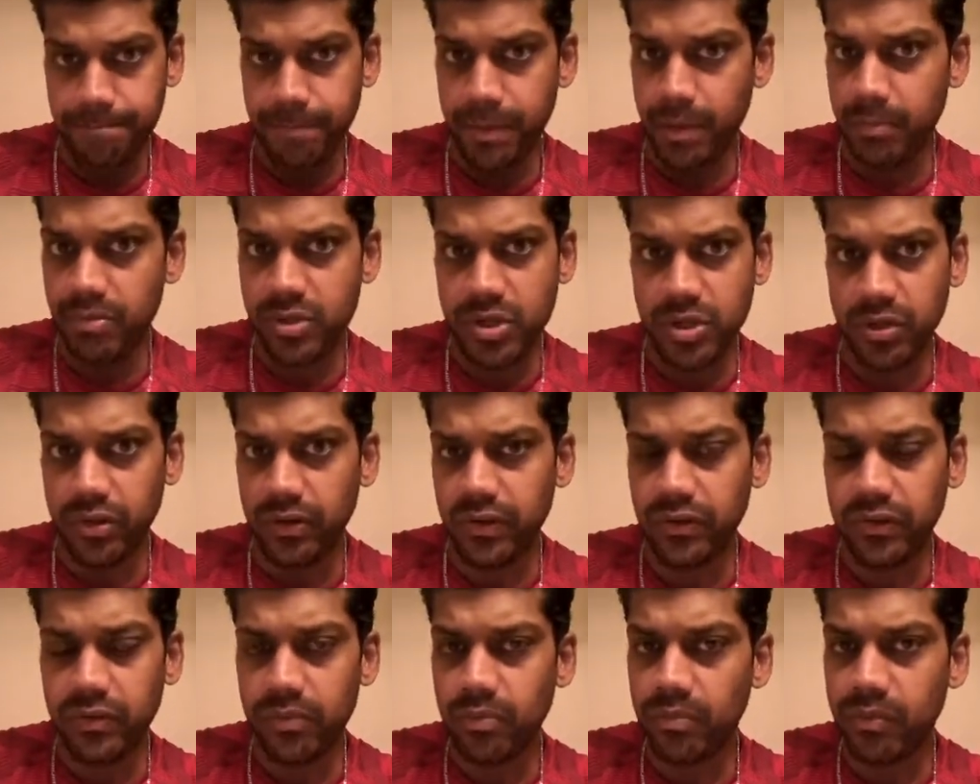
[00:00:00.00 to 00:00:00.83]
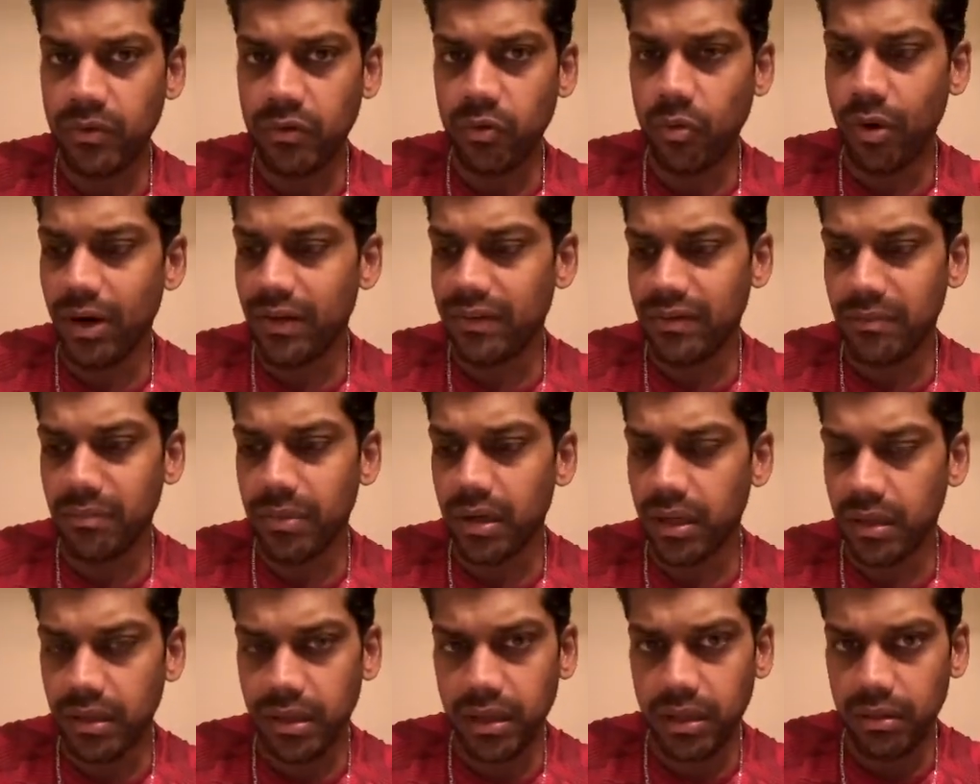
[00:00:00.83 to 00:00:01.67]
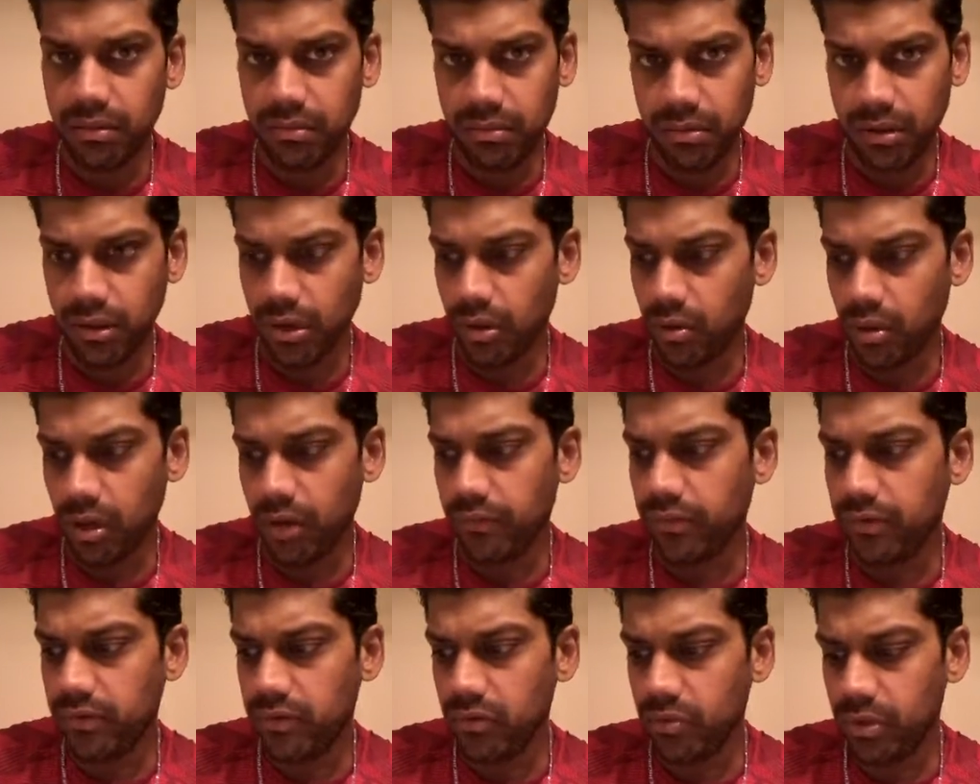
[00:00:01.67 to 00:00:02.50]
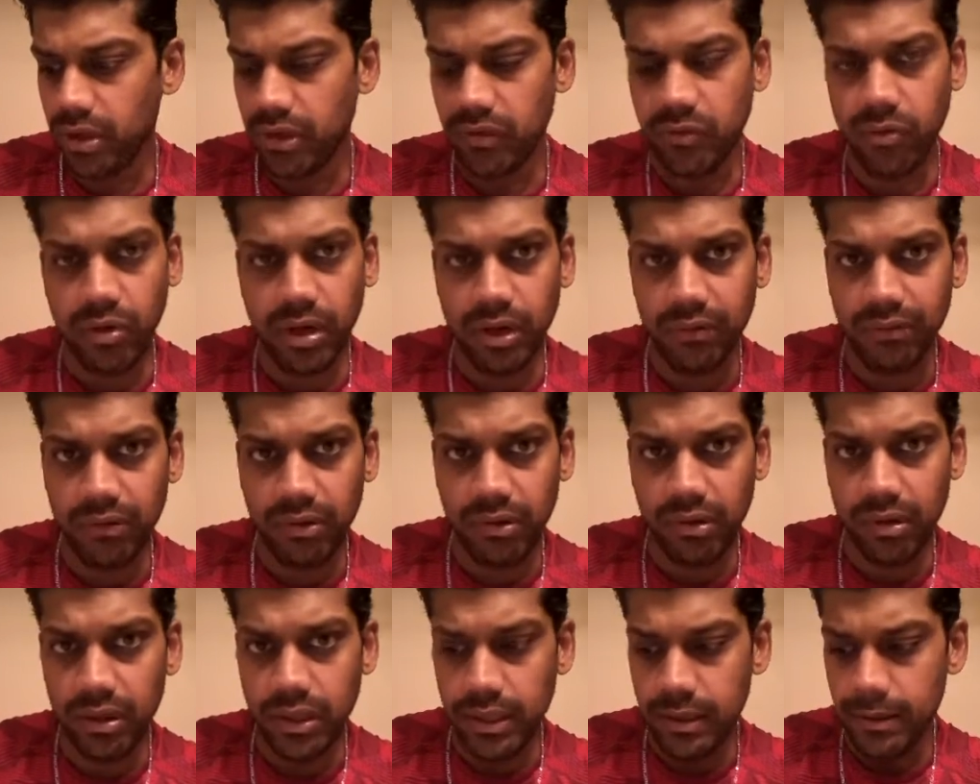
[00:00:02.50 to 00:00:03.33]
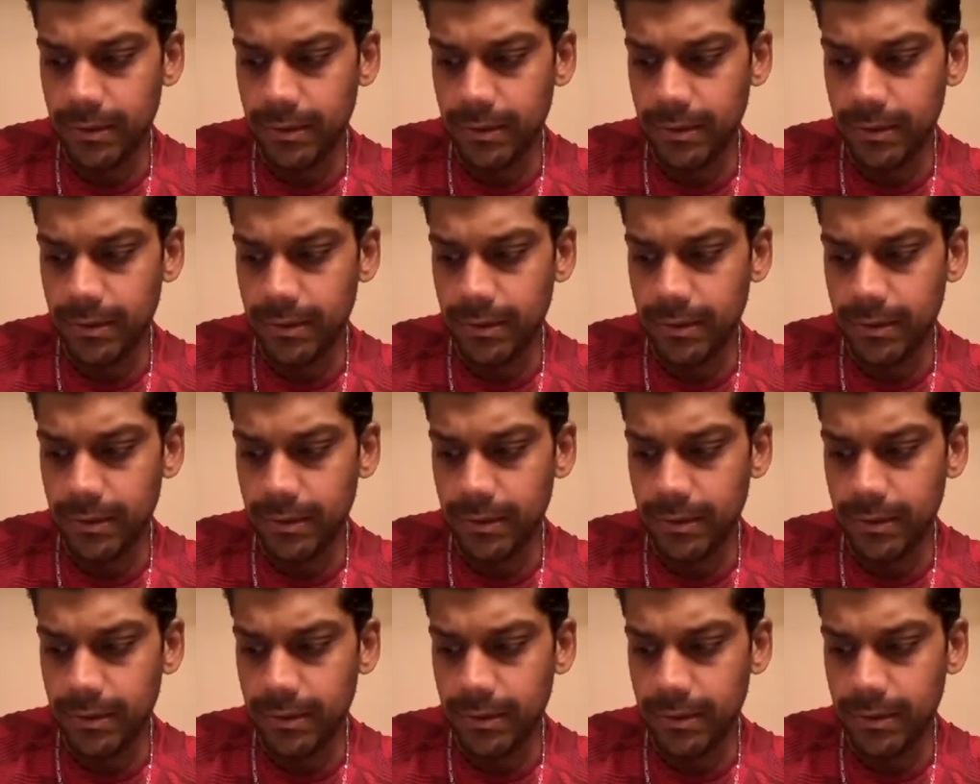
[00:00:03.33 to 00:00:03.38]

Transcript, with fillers: I'm sure it's twice a month, you know, or every two weeks, whatever.